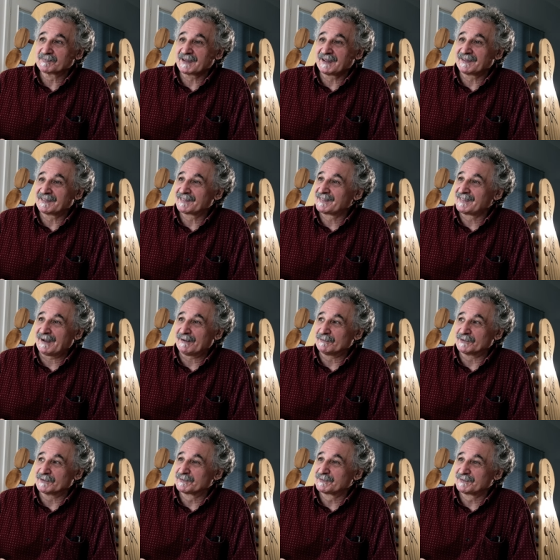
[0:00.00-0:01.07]
Now
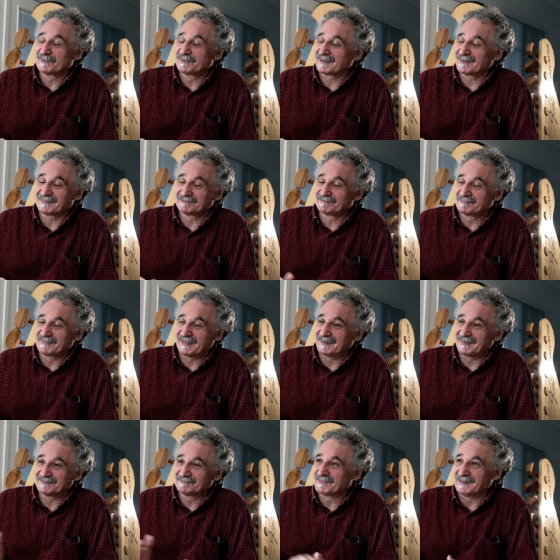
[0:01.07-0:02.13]
that was
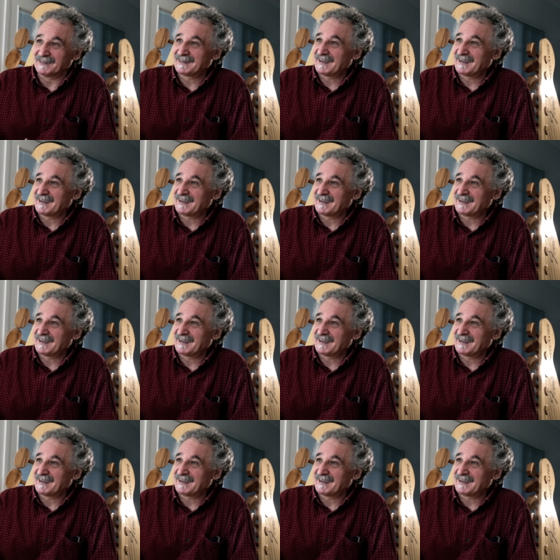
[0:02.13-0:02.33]
that you